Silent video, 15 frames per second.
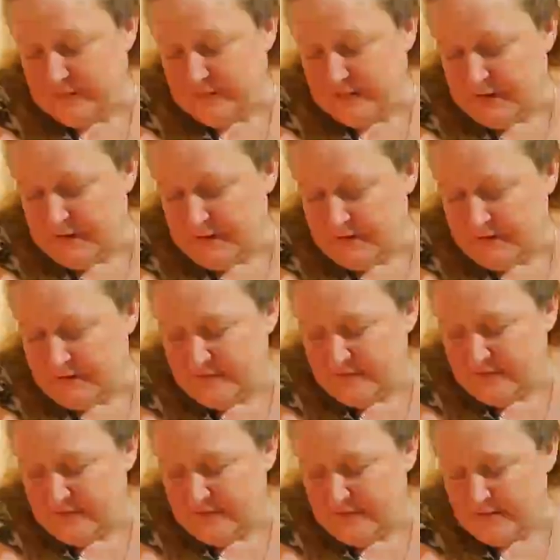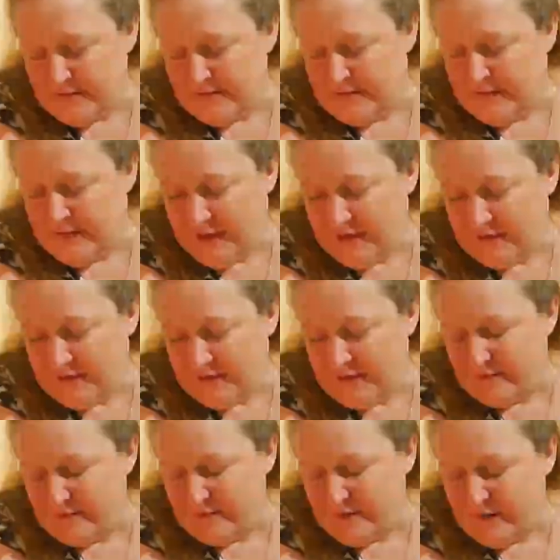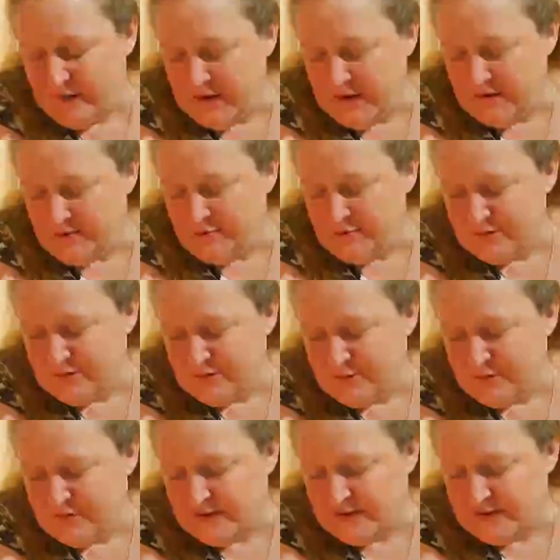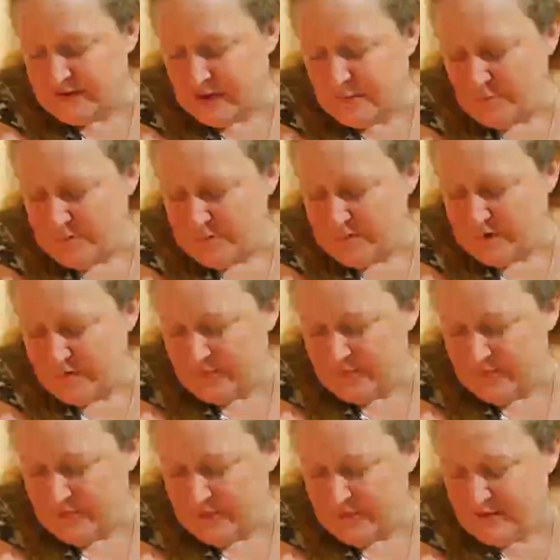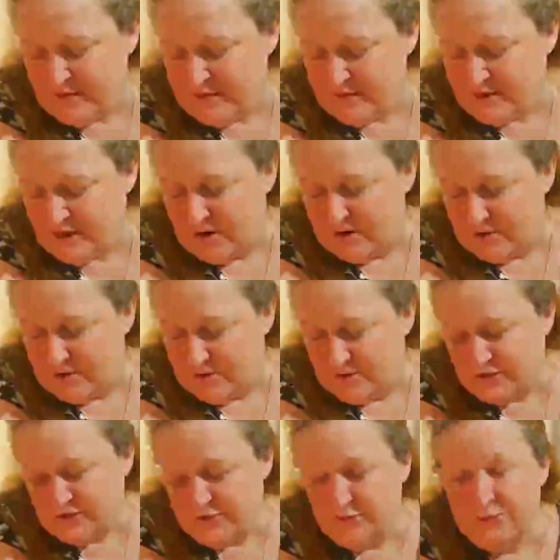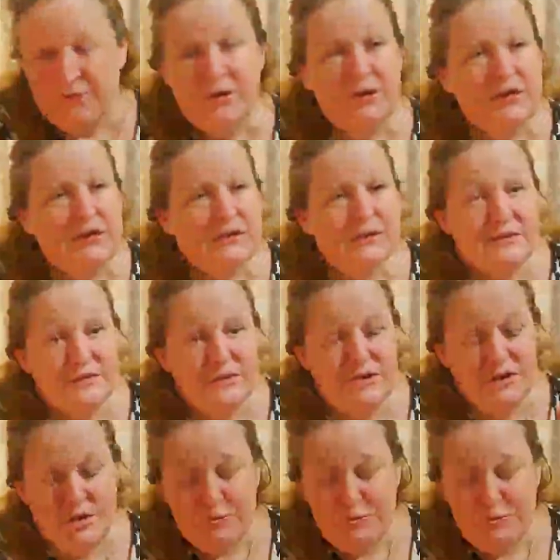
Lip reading: in this case, it's very interesting because almost everything in this card is two. There's two